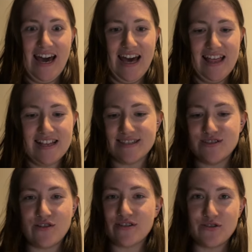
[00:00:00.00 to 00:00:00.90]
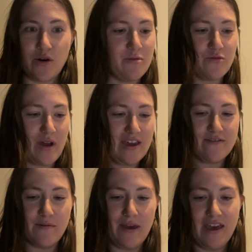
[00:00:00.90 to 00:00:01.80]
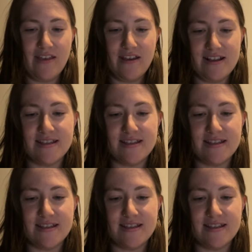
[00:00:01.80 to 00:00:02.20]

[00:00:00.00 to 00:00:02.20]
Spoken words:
It's not a normal week for me.